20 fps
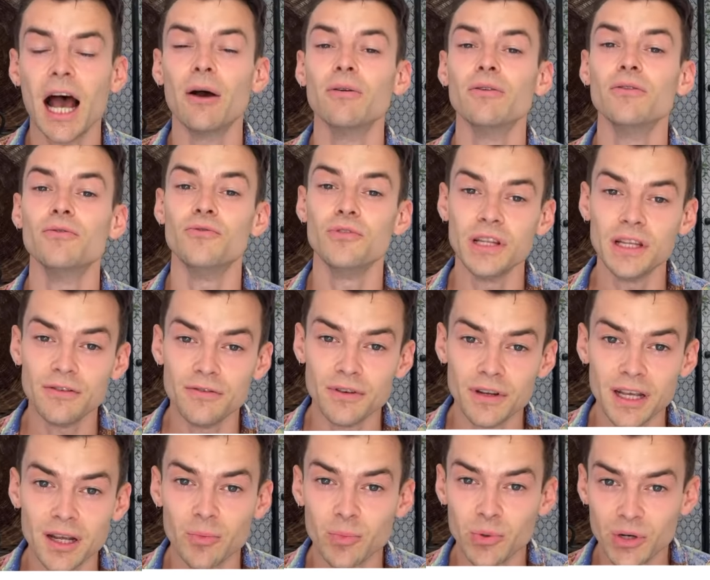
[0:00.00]
I would really,
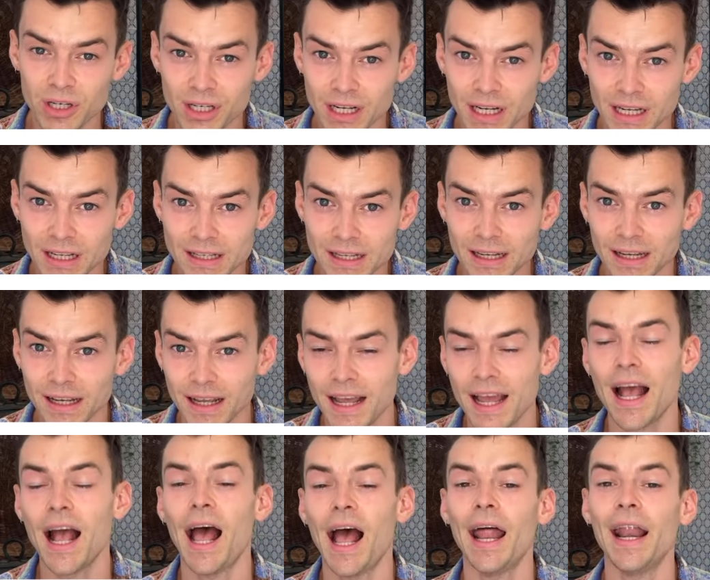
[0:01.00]
really appreciate it.
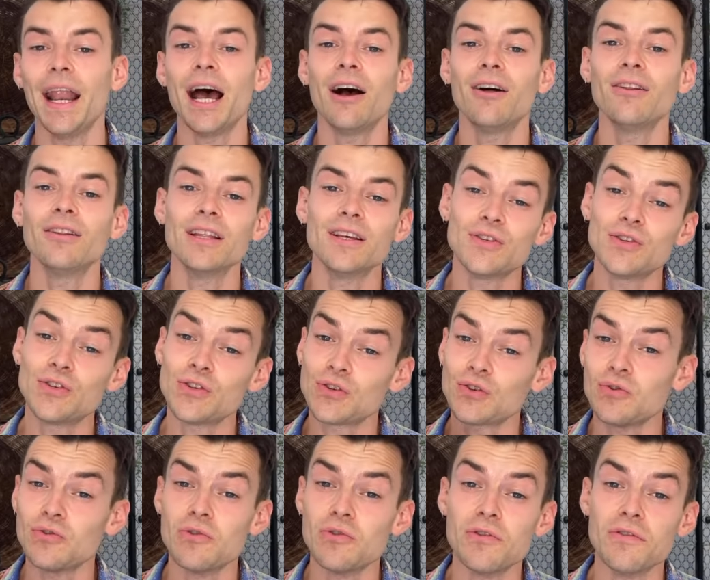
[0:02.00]
And now let's just
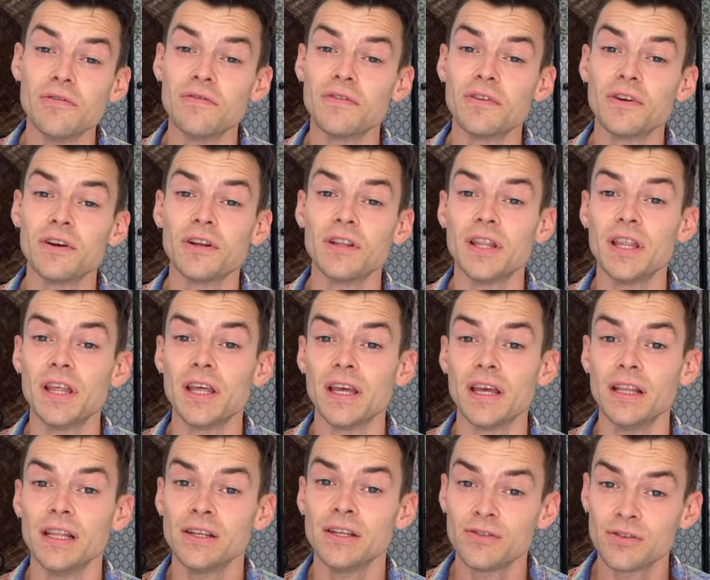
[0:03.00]
go over
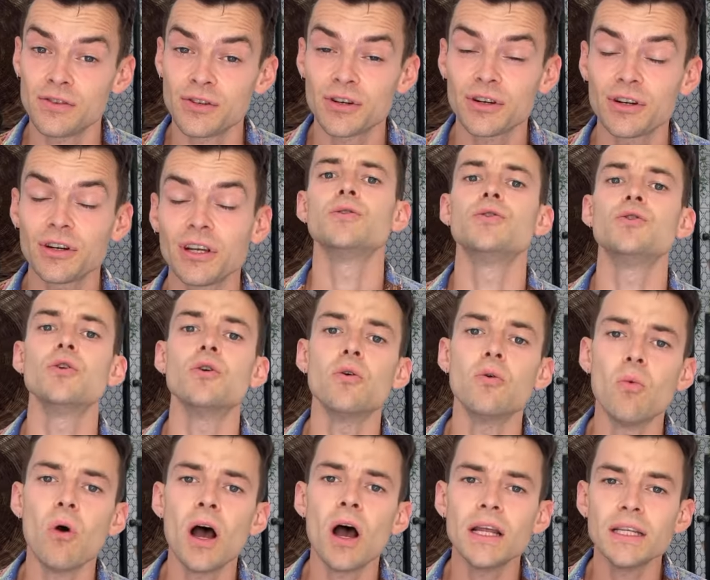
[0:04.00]
the literature. So
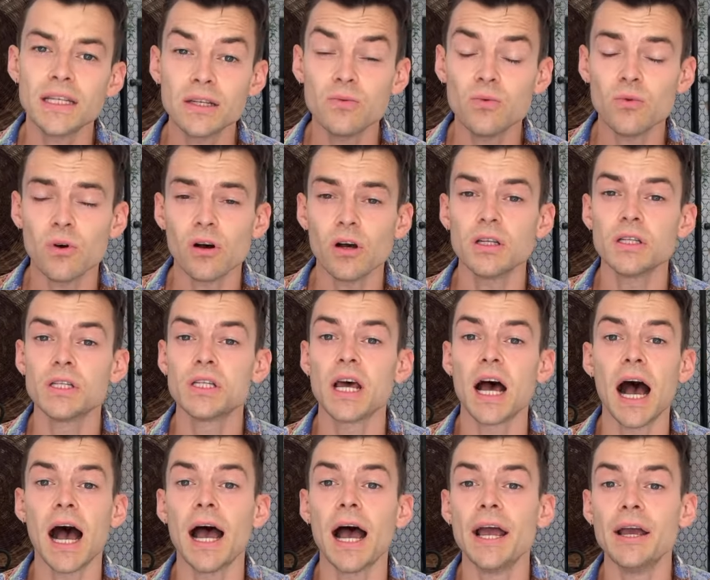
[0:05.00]
what I did was
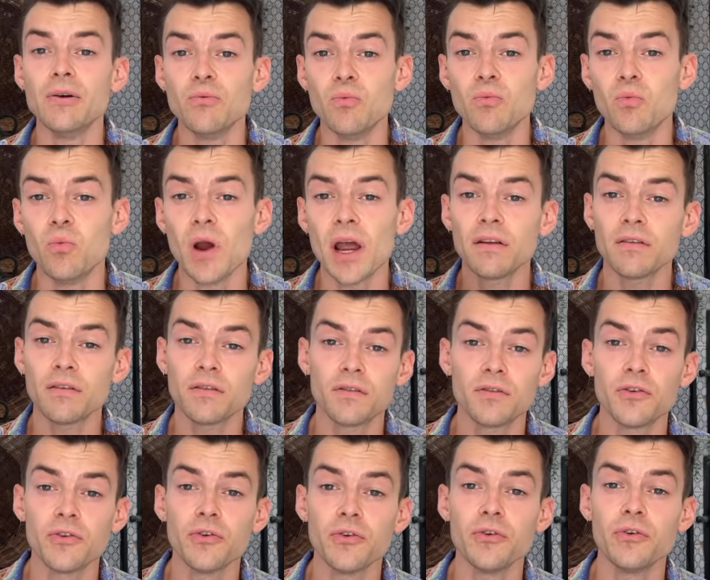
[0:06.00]
I went
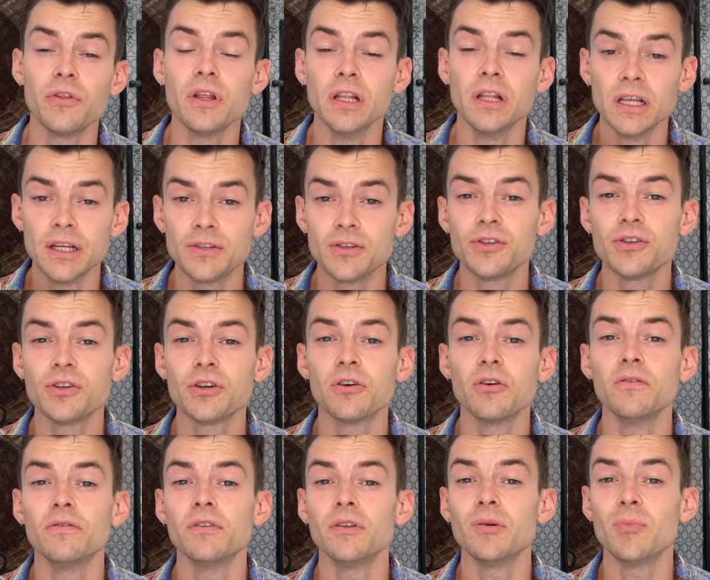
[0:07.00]
through the literature
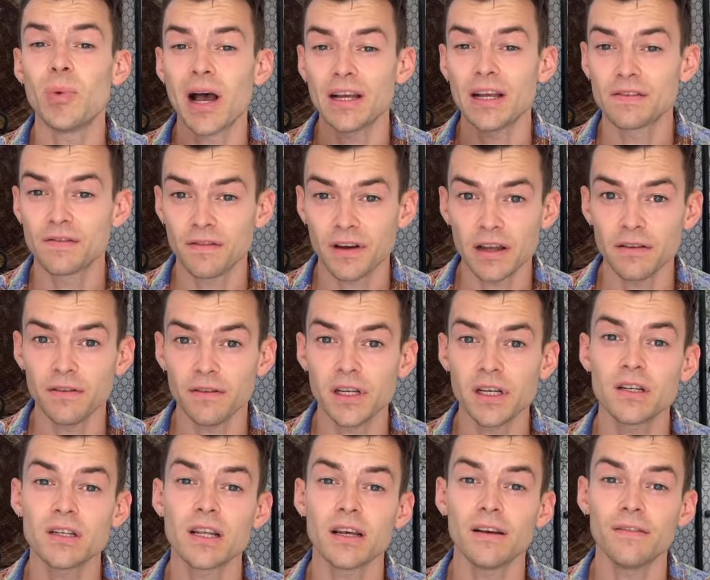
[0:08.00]
over the past 5
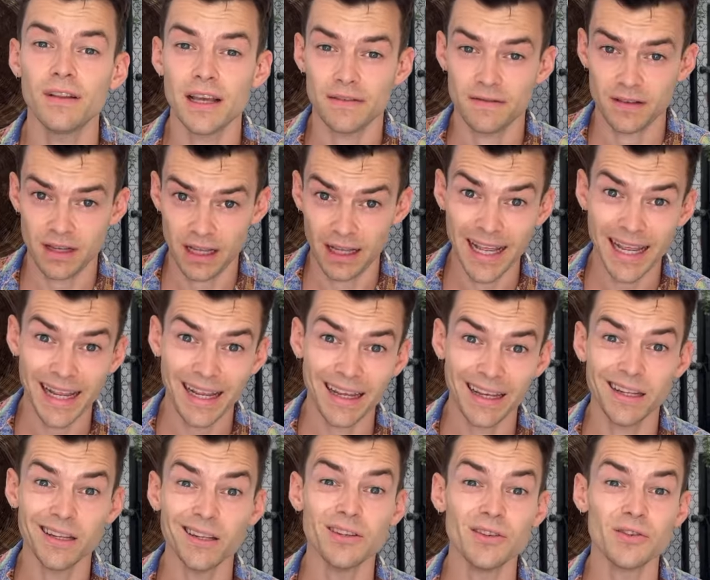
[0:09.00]
years. I've left a link
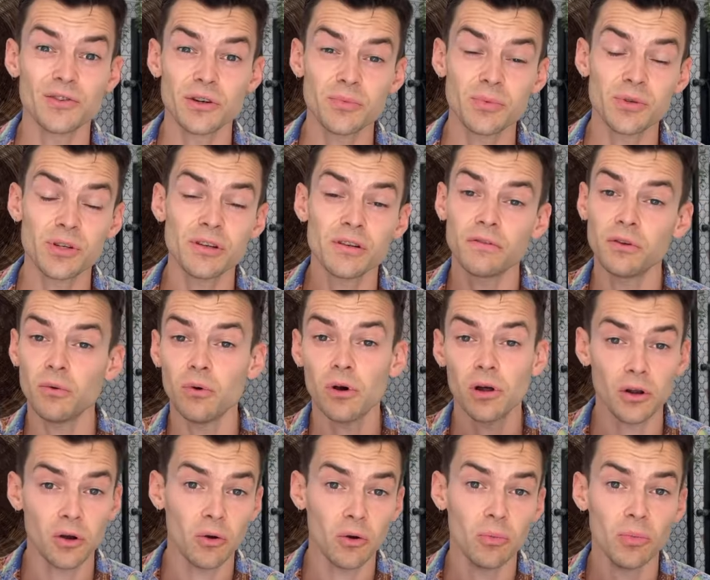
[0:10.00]
in the description if you
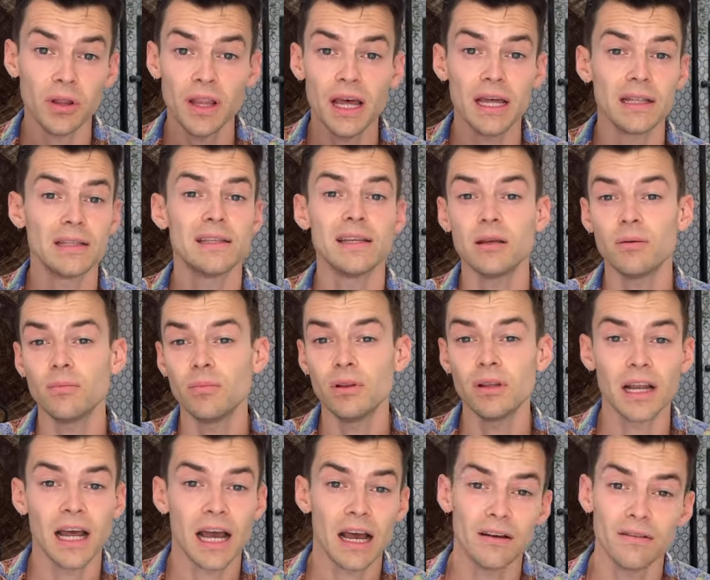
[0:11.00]
want to open that table
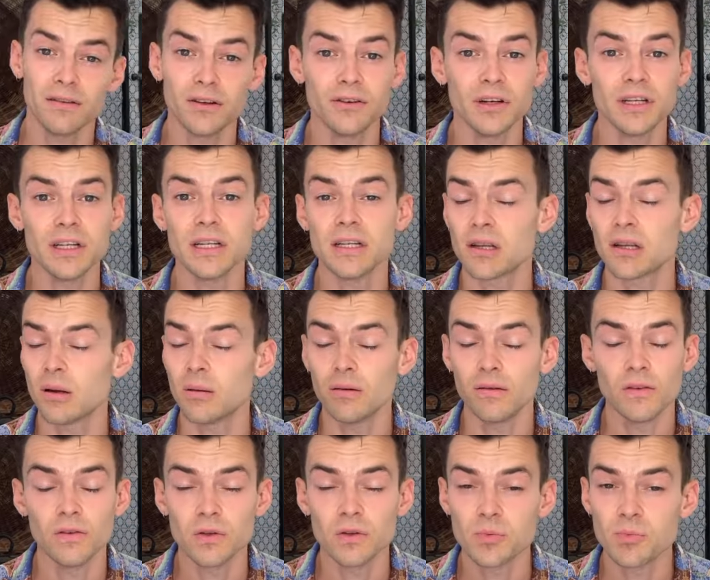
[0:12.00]
and have a read at some
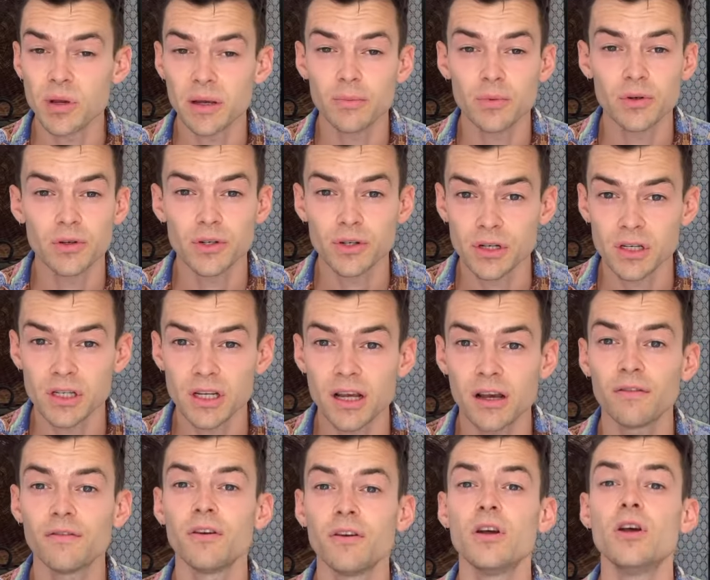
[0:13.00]
of those papers yourself.